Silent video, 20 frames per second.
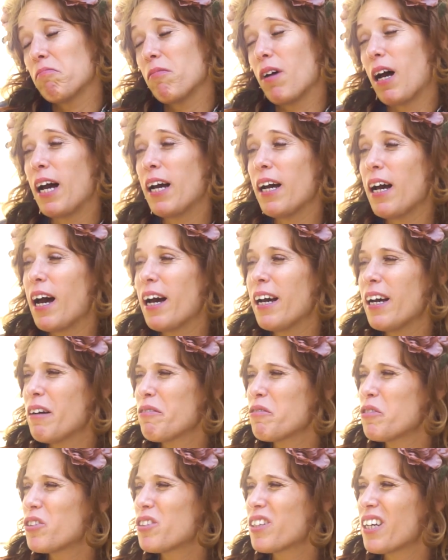I
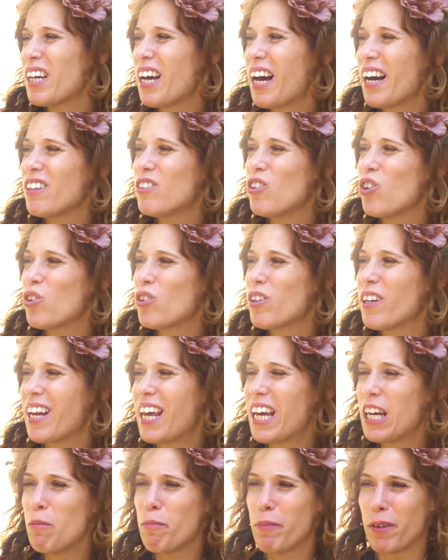have to say I don't
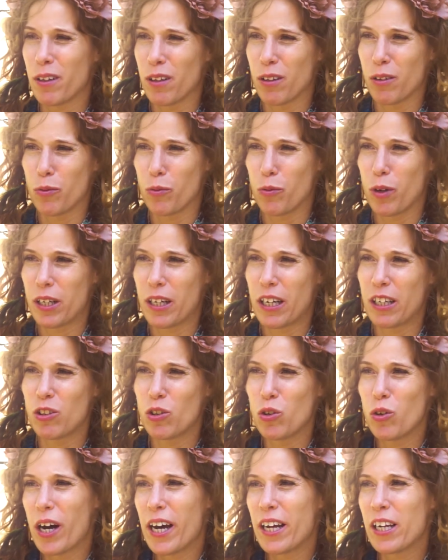label what I
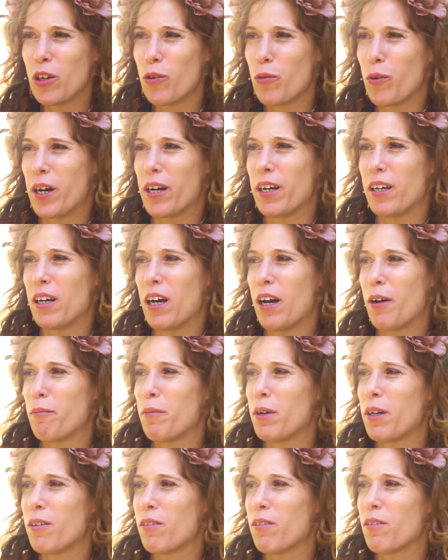do anyway. I
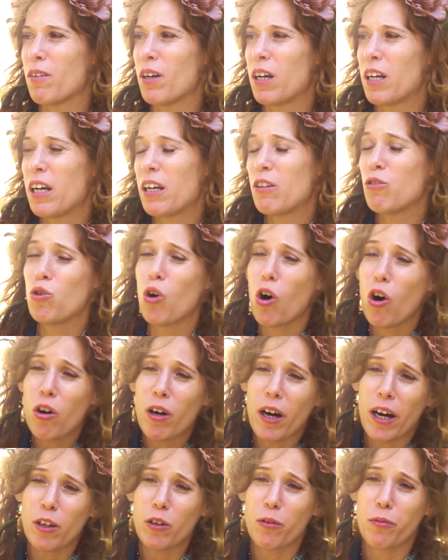mean, and I do all
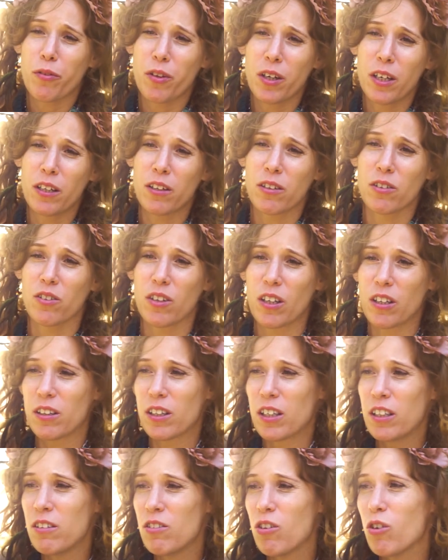kind of things, and
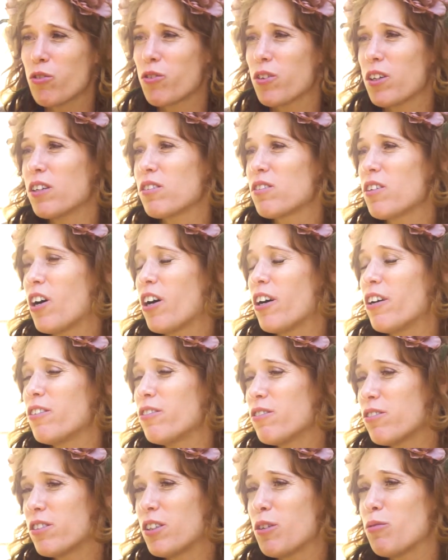in those things there are
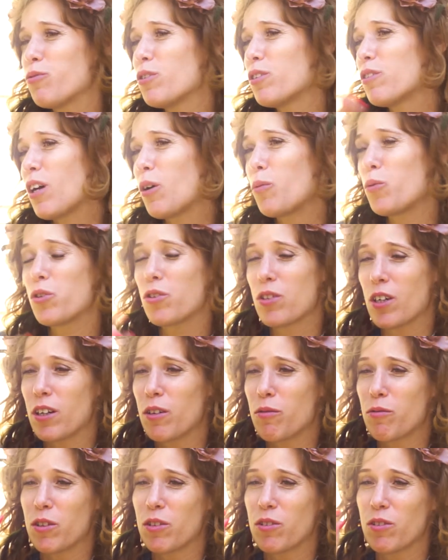different, I would say,
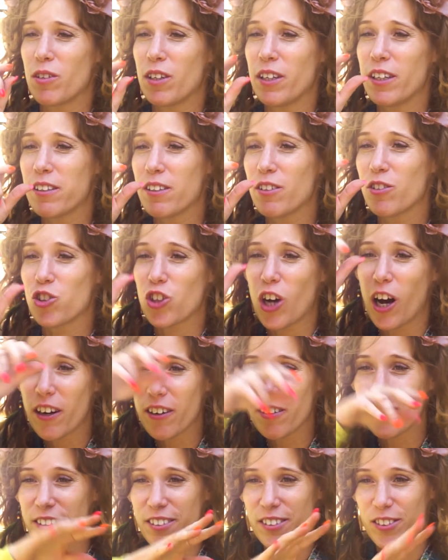even little
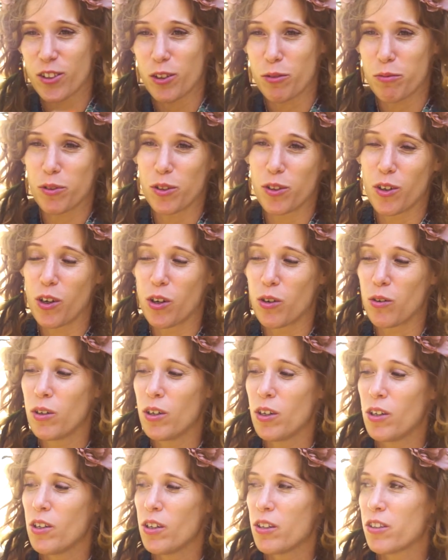genres of, you know.
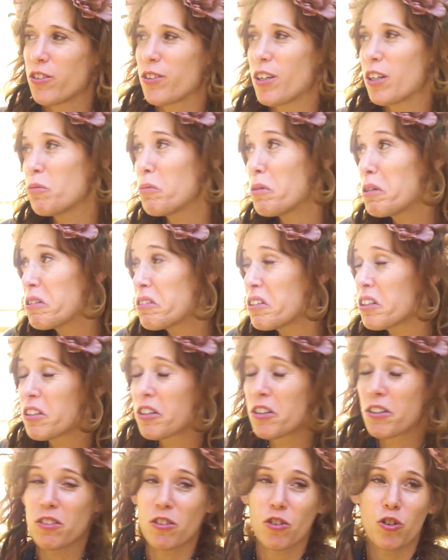So that's why I said
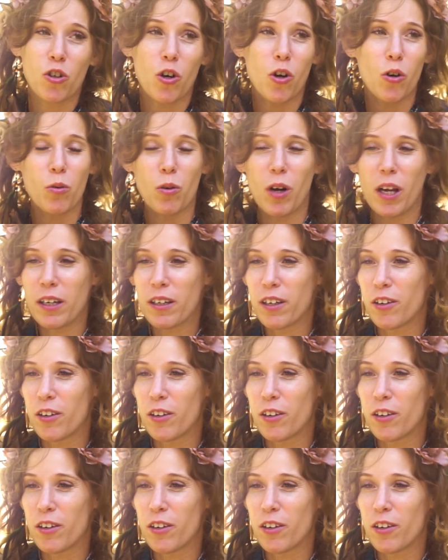there is a show like